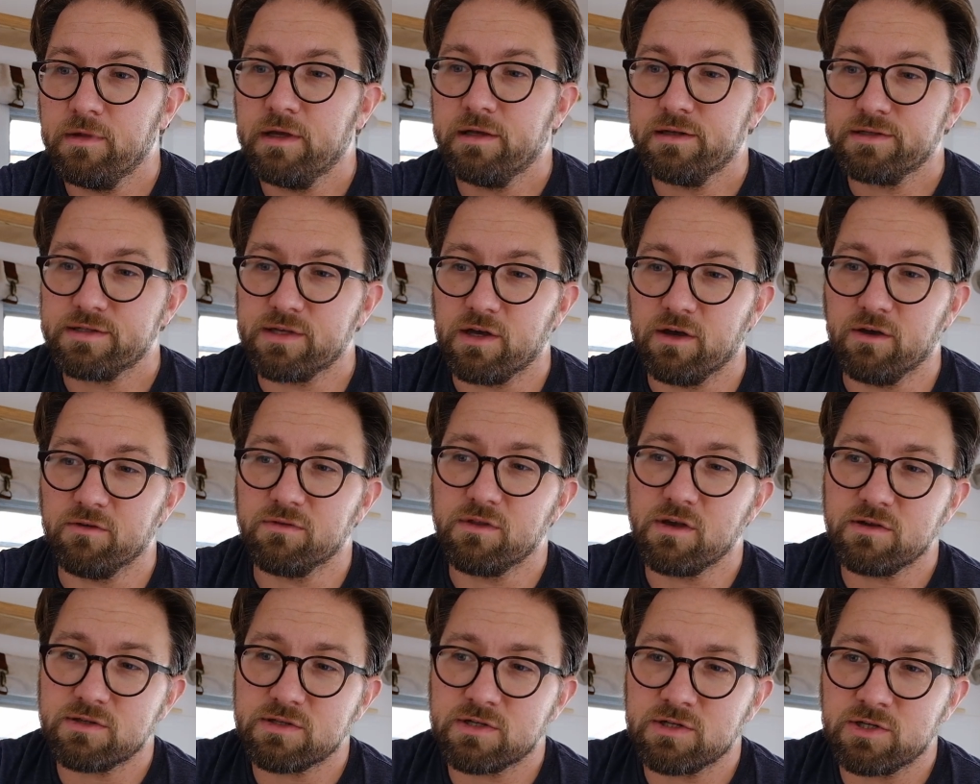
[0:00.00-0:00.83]
So
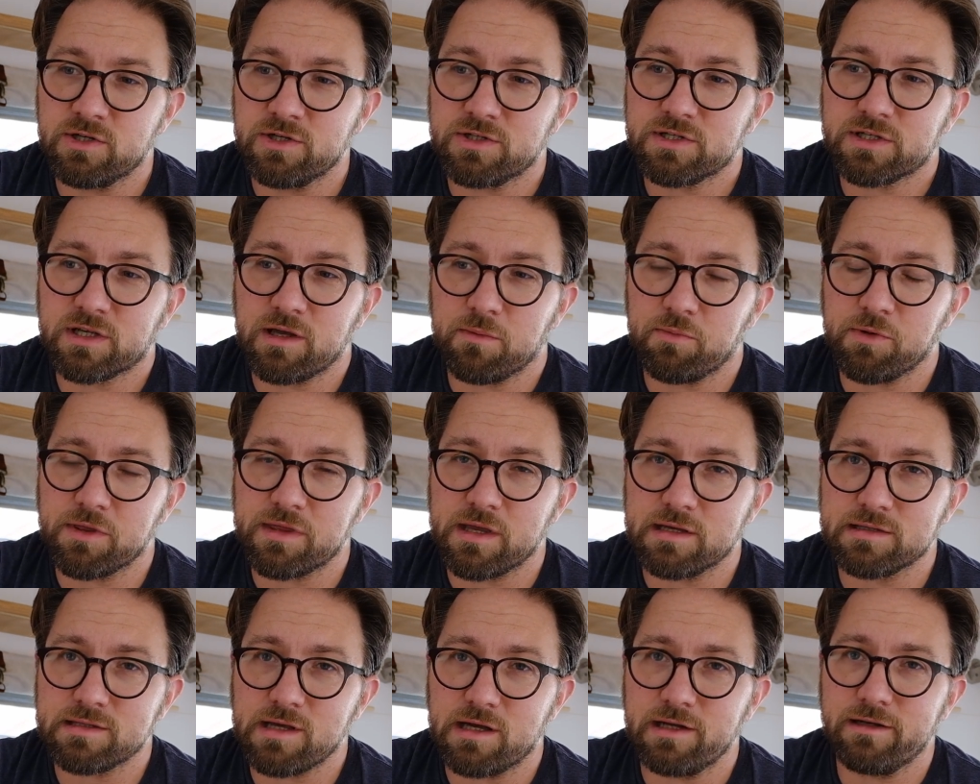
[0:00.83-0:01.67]
those are just a couple
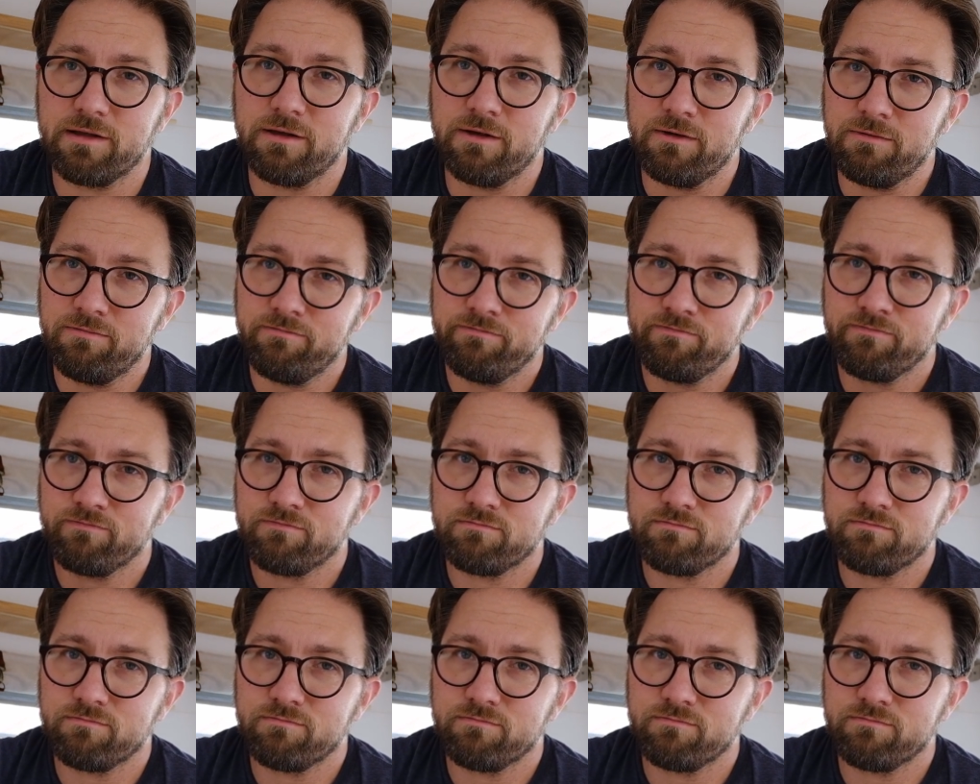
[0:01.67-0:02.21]
things I do.